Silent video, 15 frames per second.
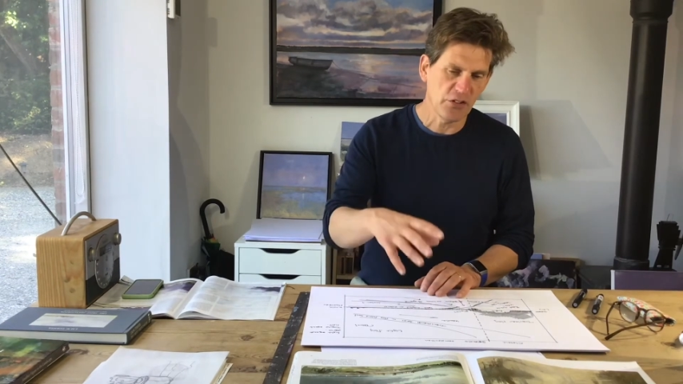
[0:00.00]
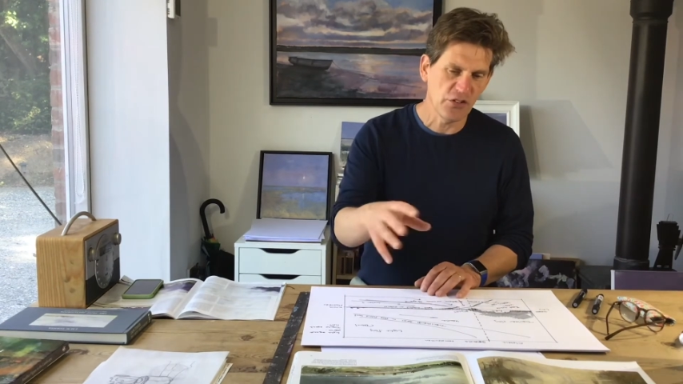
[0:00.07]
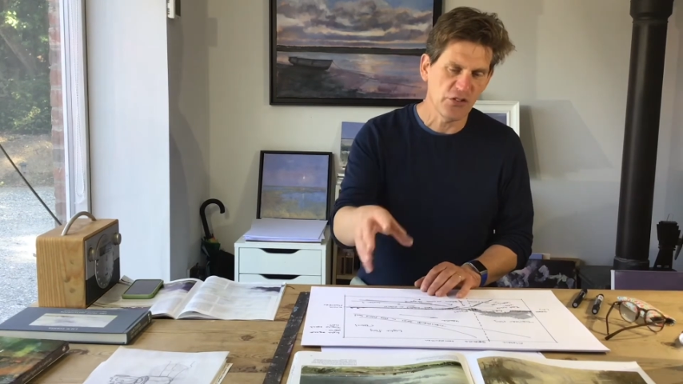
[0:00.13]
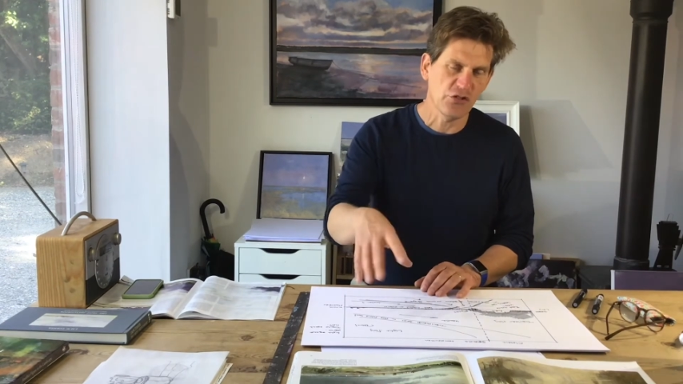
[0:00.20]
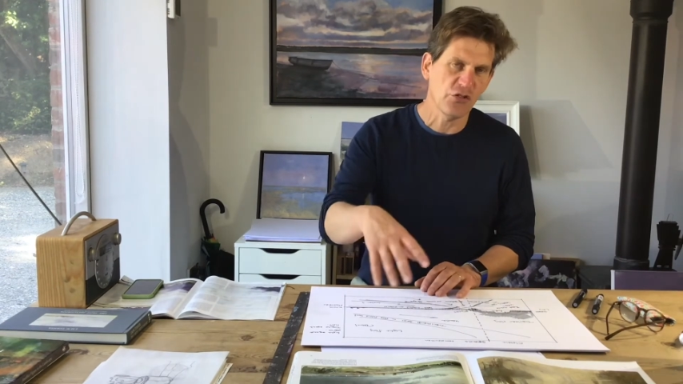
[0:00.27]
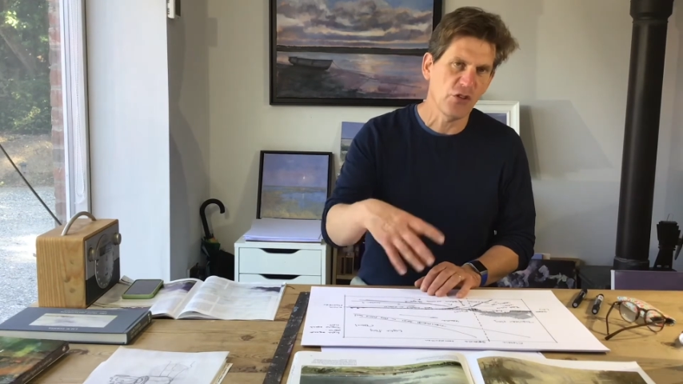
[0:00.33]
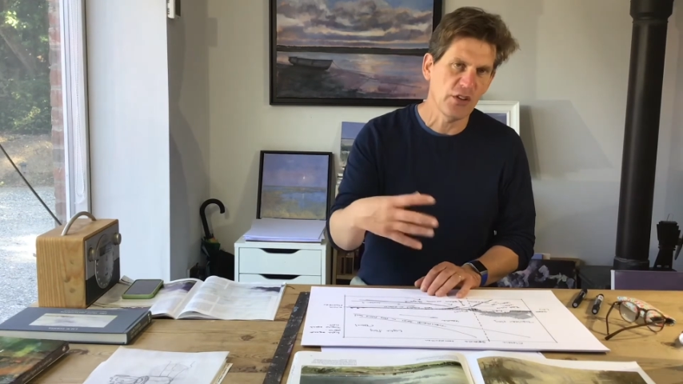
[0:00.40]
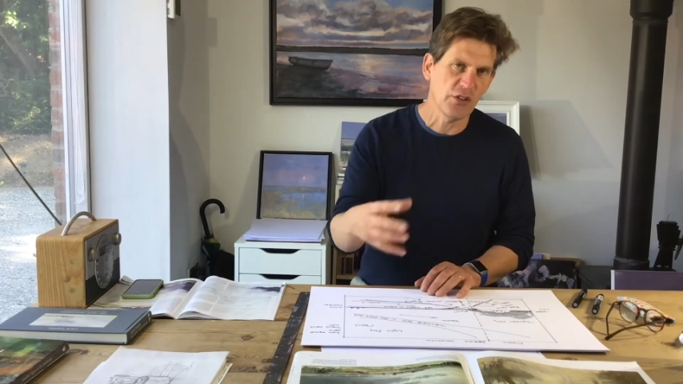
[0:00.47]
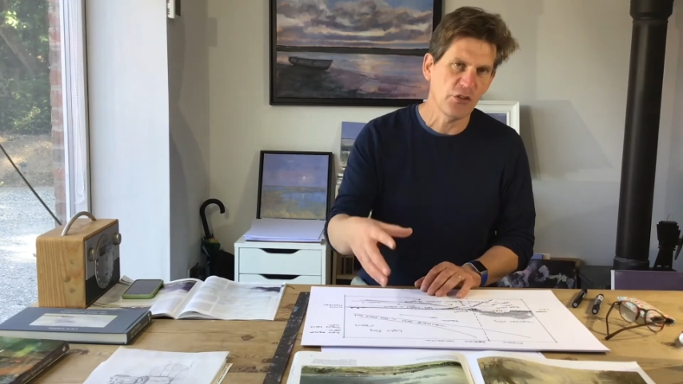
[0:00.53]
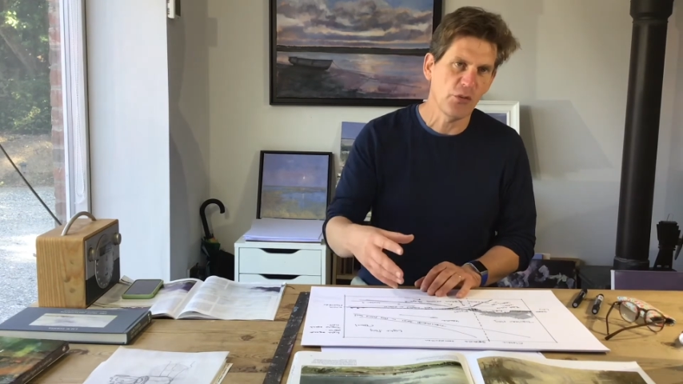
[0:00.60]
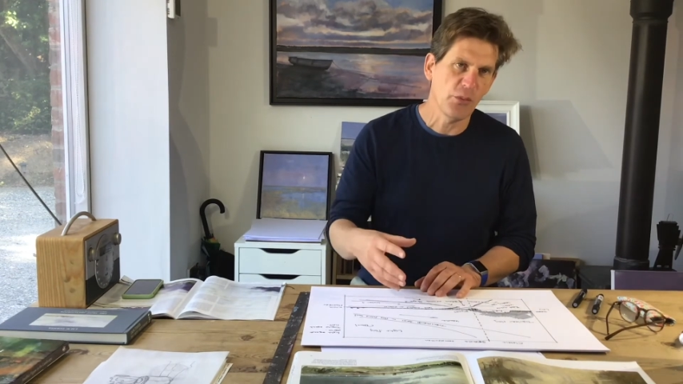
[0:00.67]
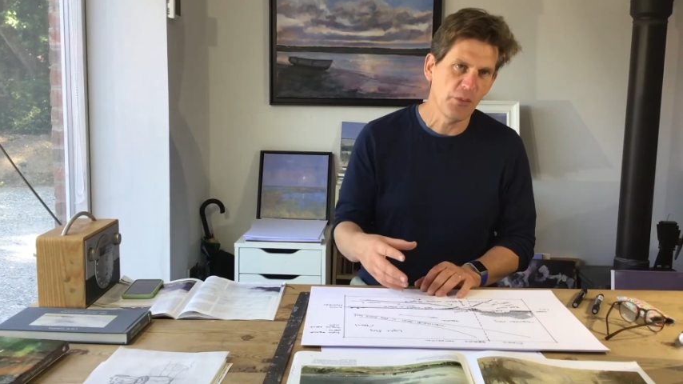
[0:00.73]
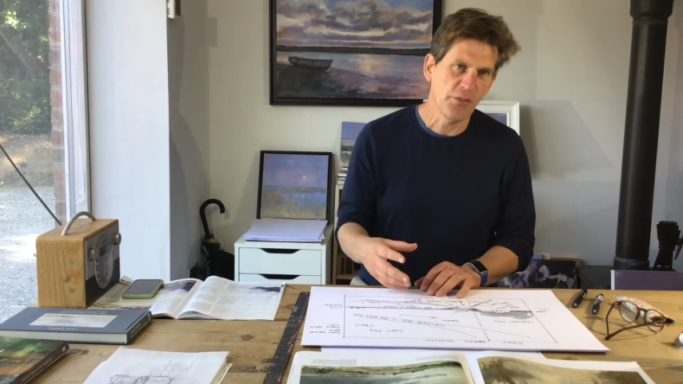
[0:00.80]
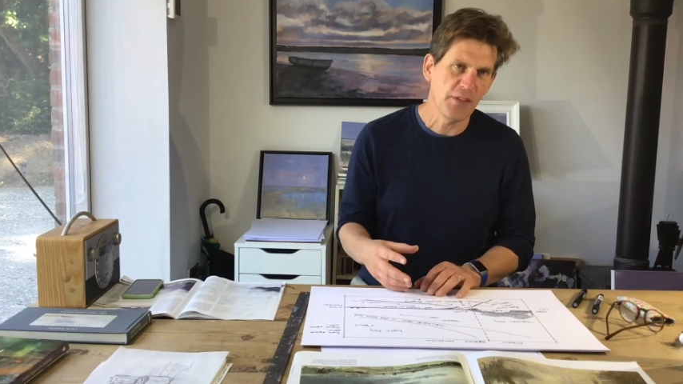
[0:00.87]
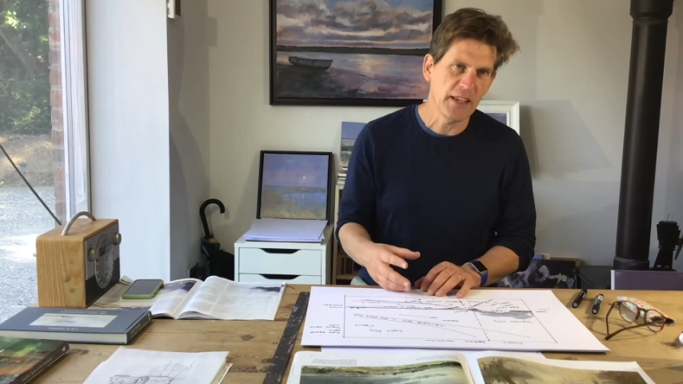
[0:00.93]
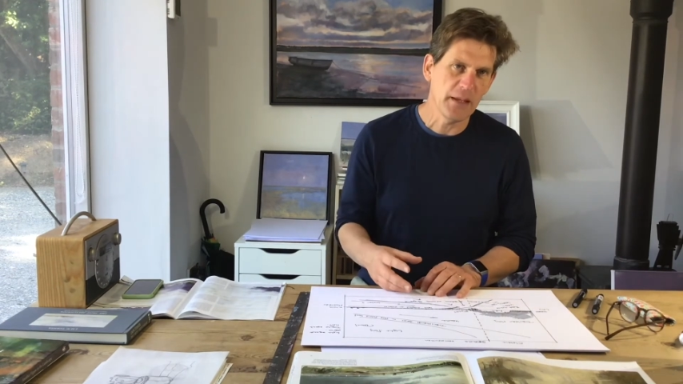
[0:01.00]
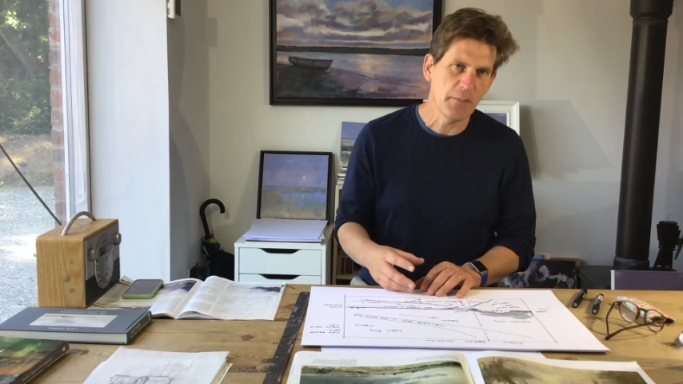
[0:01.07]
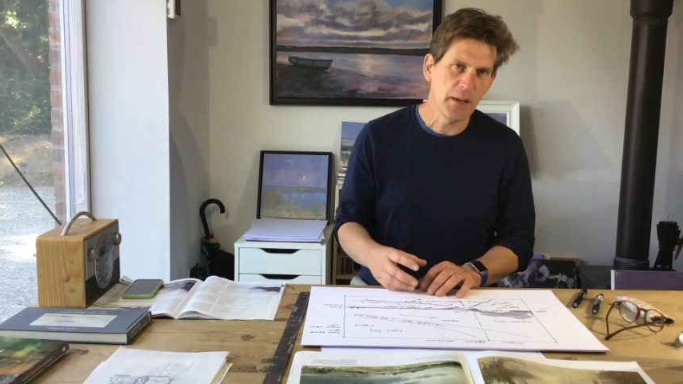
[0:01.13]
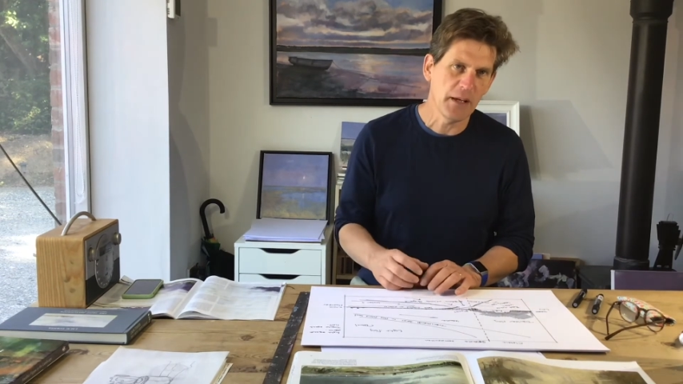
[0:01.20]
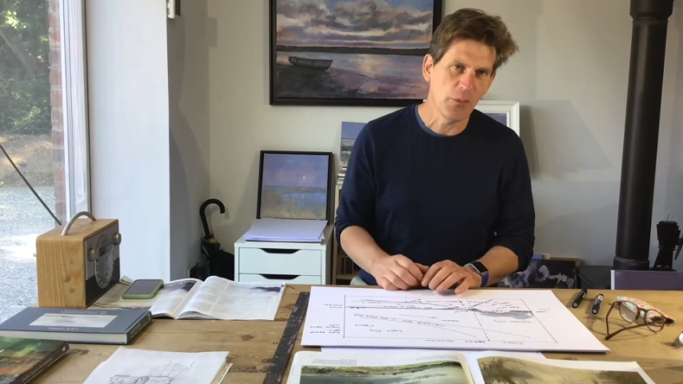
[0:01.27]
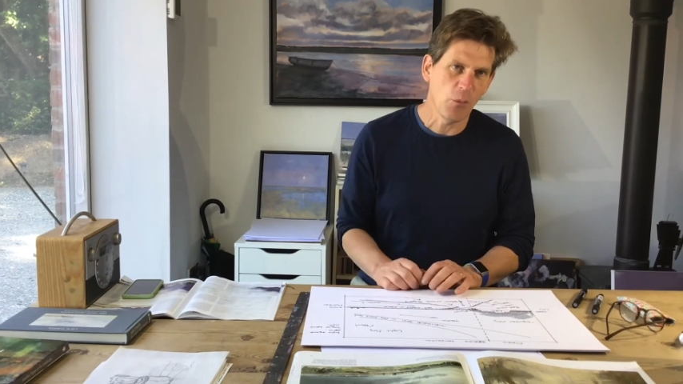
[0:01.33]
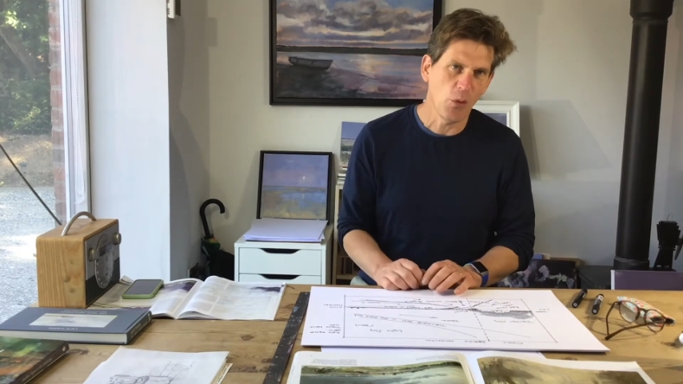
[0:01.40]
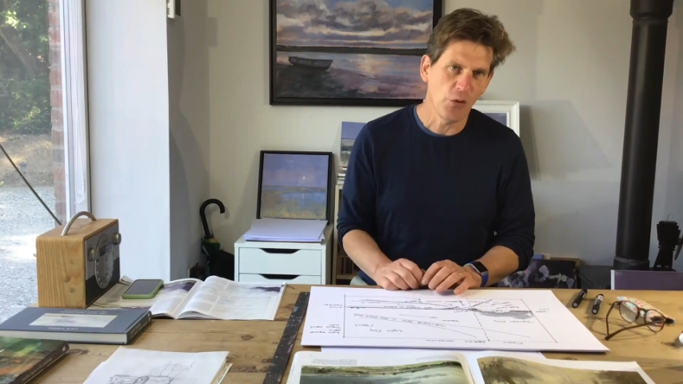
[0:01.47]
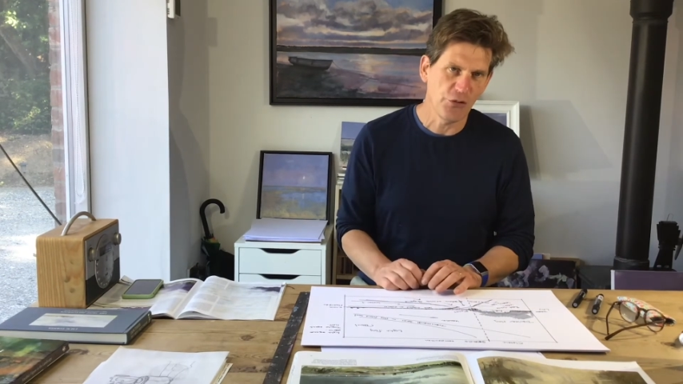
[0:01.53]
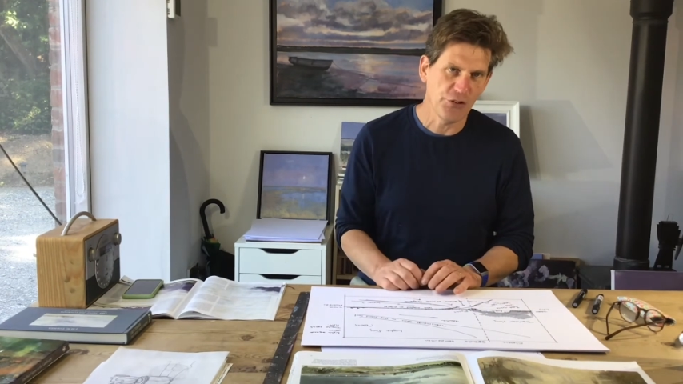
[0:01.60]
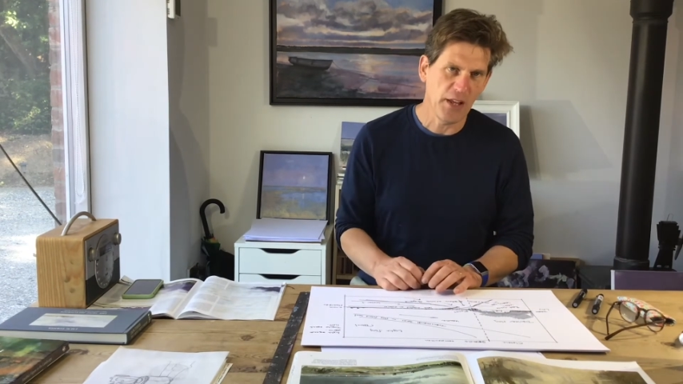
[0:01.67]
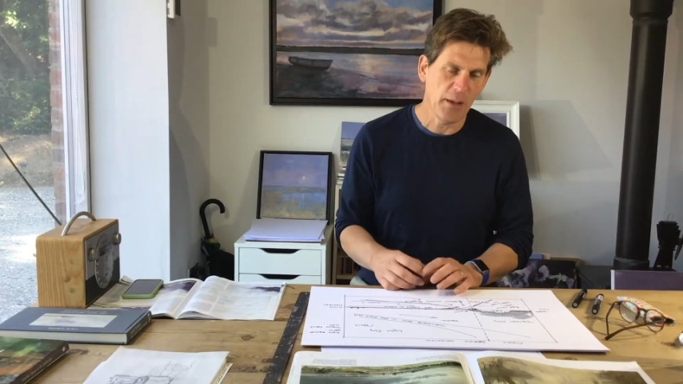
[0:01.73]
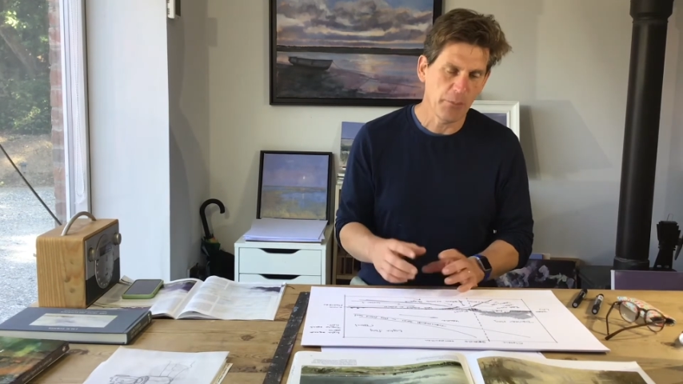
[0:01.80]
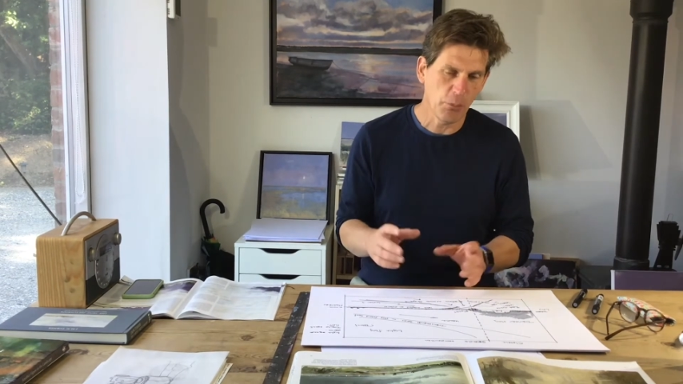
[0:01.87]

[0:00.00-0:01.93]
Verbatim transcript: just trying to do it with email and WhatsApp,